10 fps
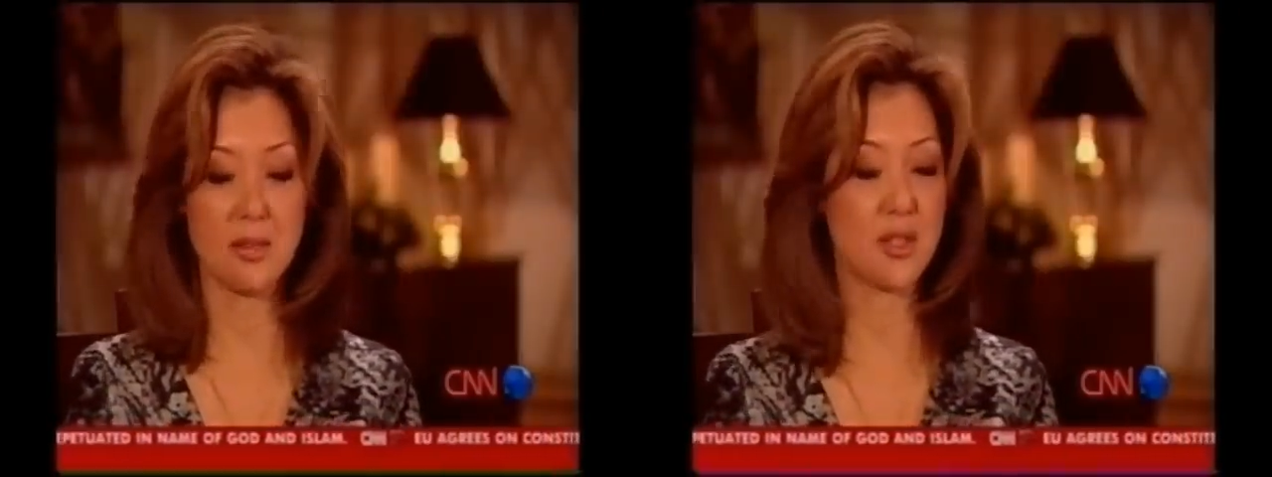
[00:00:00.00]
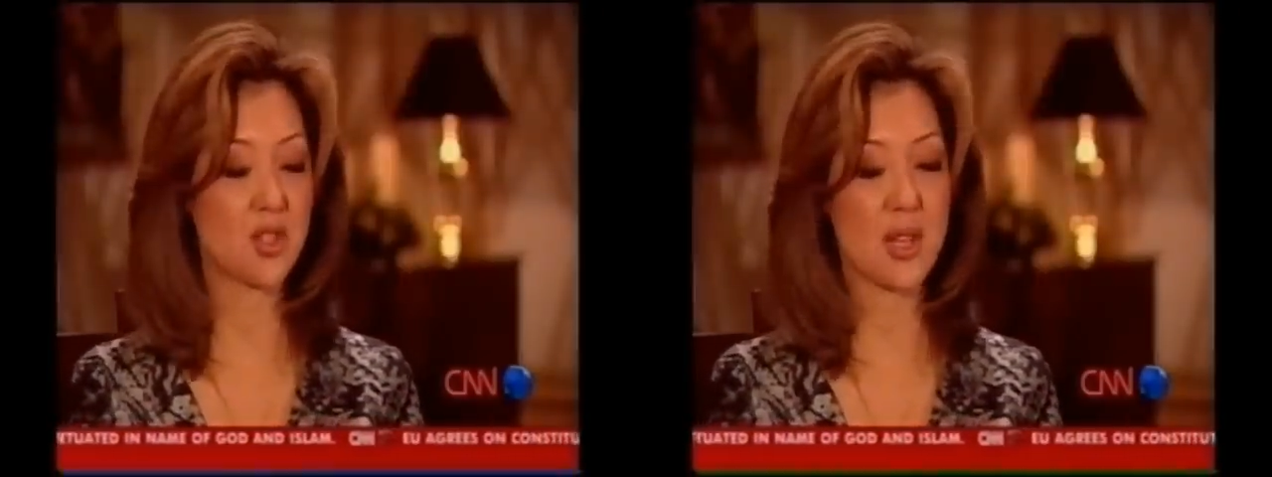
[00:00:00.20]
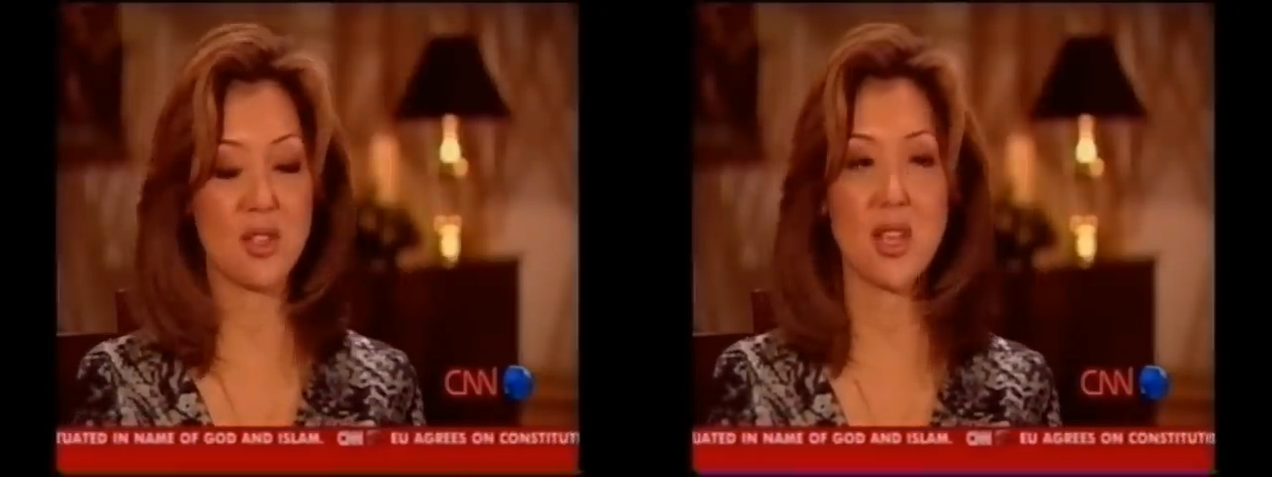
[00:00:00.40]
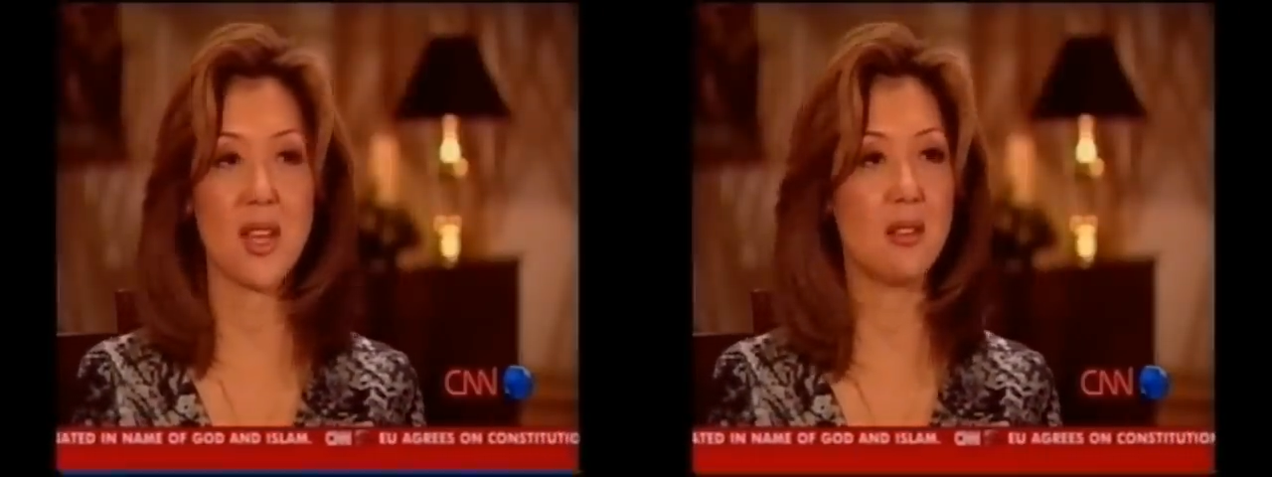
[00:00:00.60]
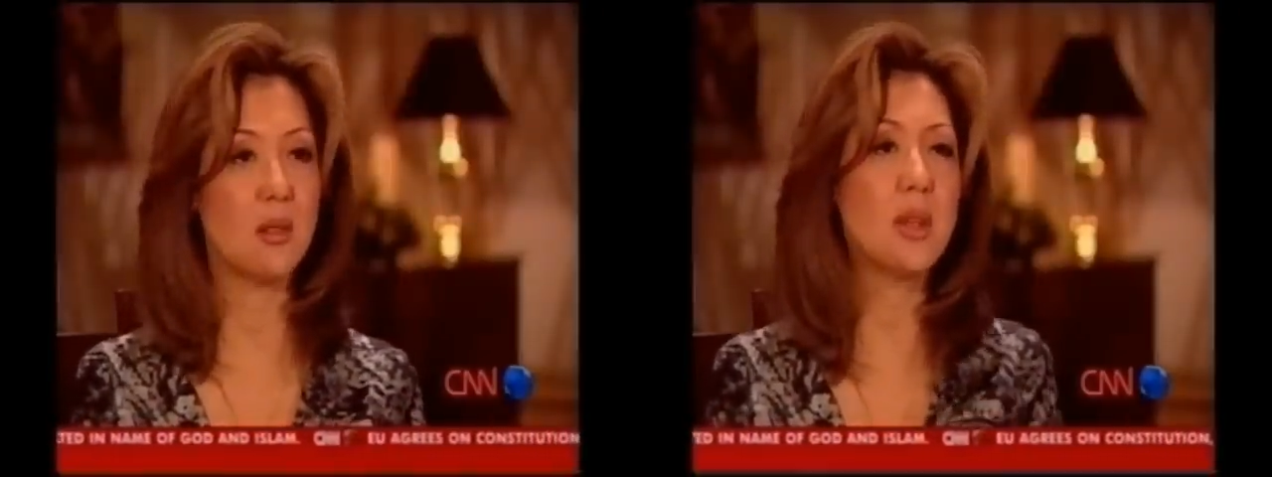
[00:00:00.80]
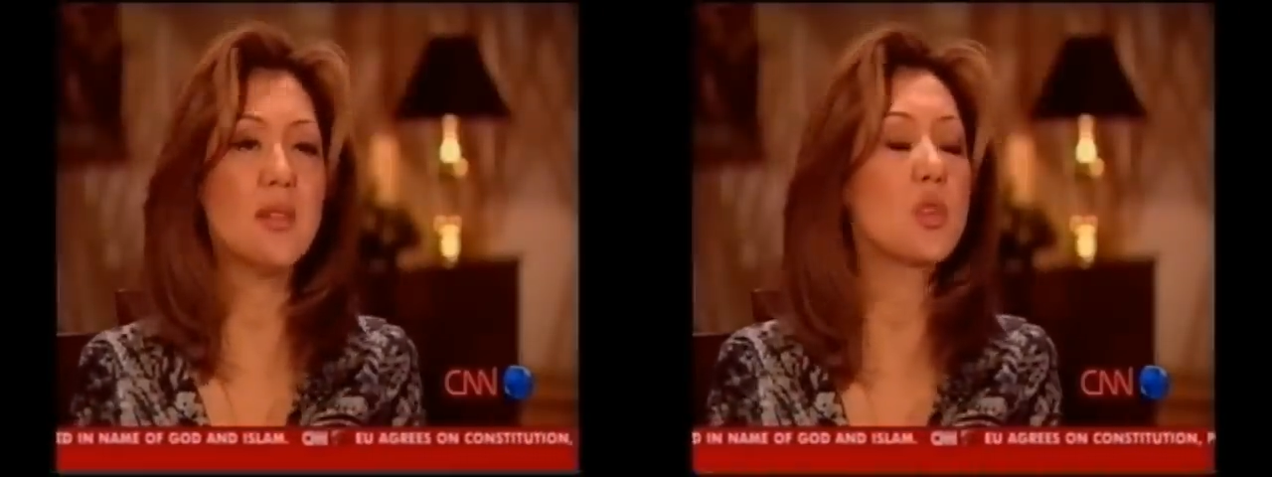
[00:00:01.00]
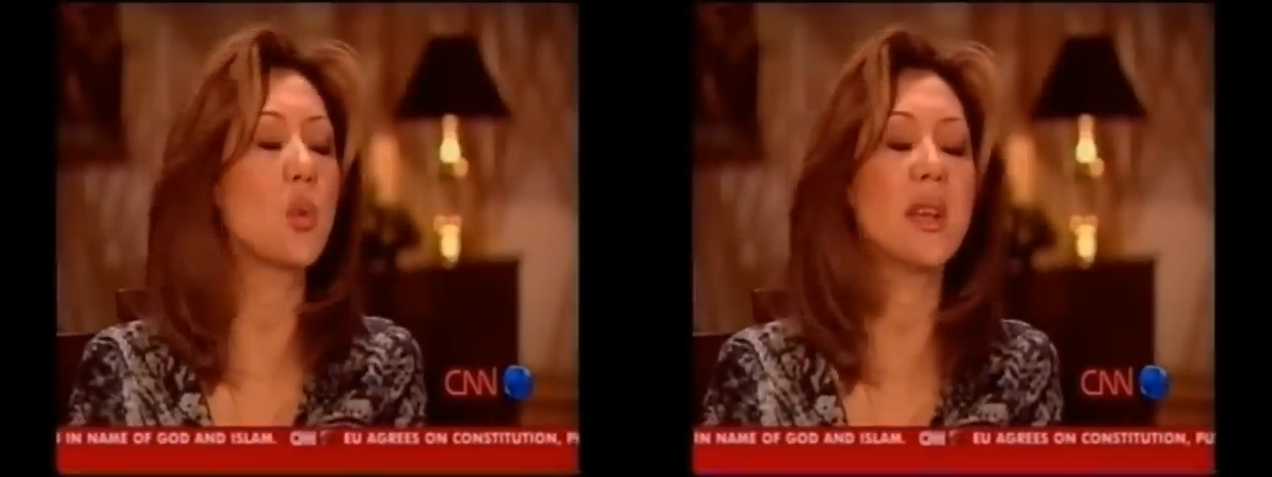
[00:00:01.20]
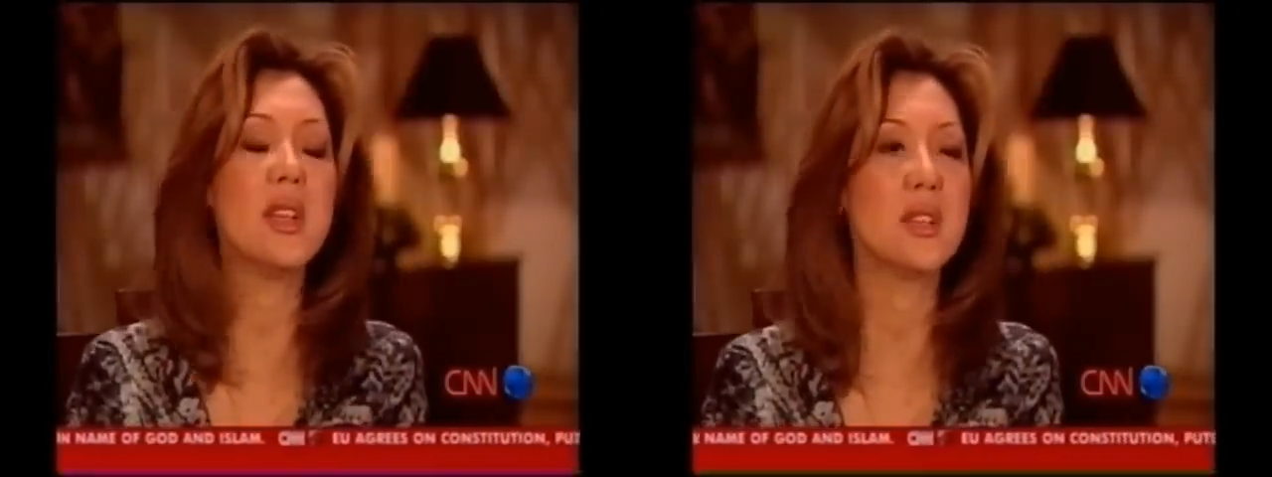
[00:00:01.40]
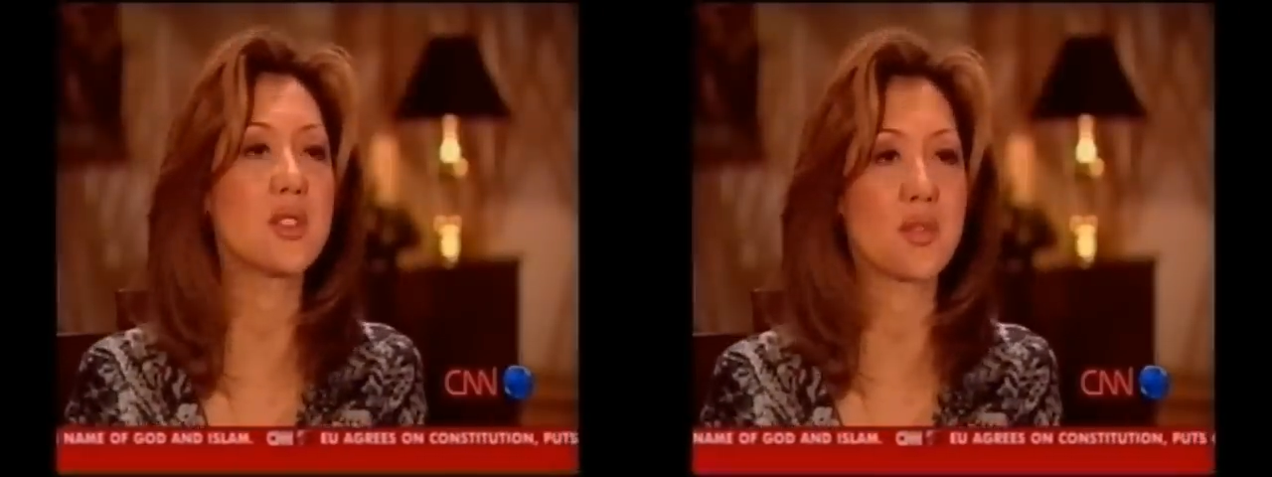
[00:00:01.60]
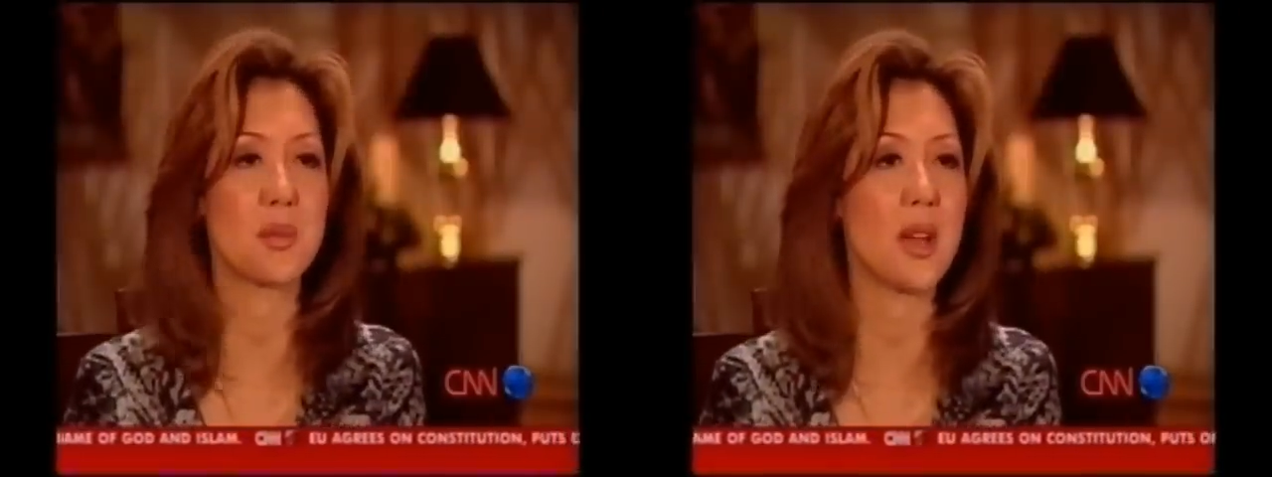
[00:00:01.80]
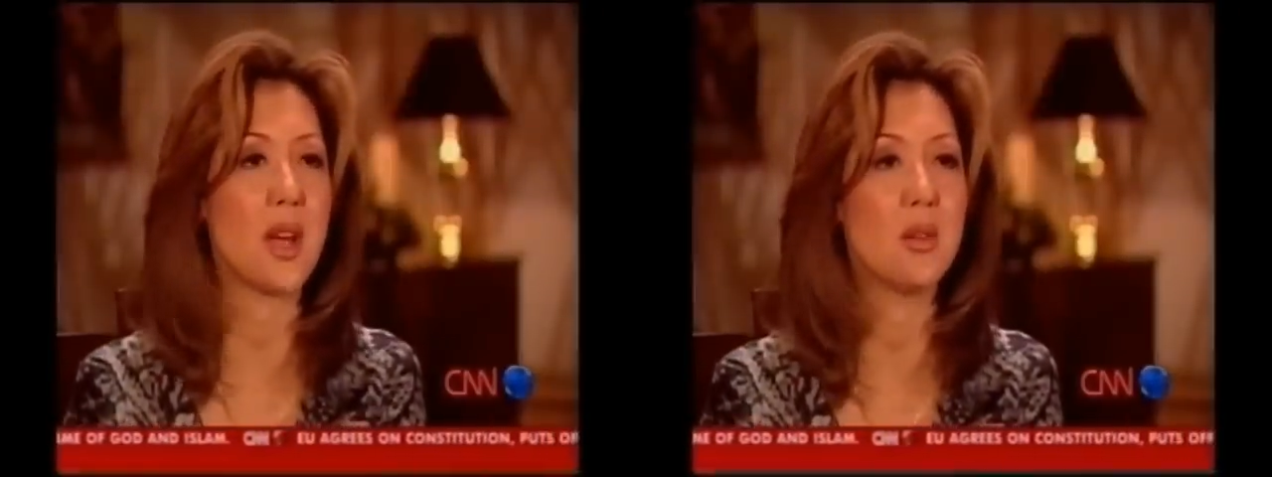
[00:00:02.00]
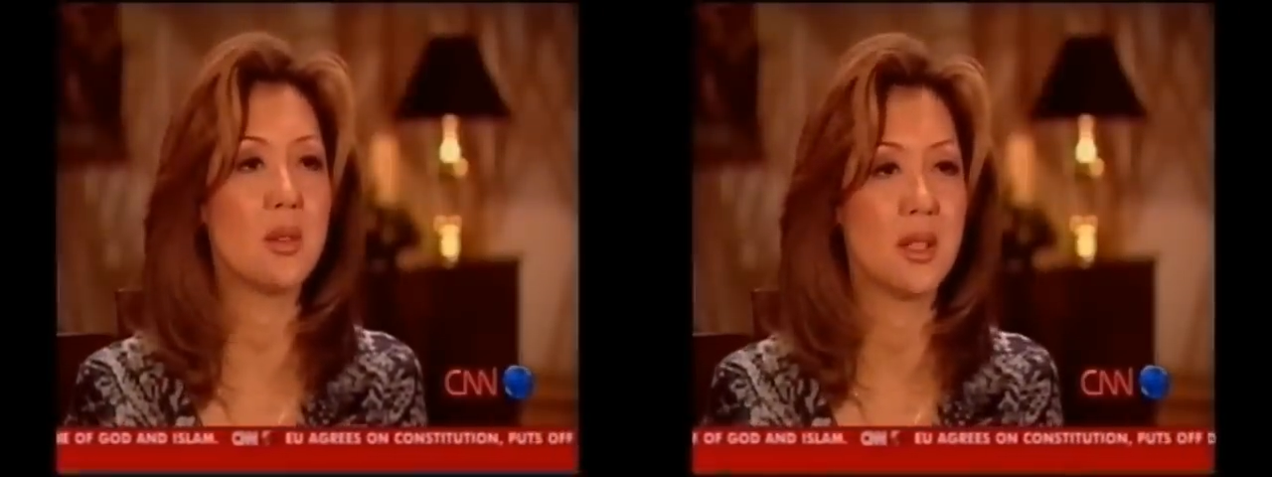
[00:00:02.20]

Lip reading: let's say 10 or even 20 years from now?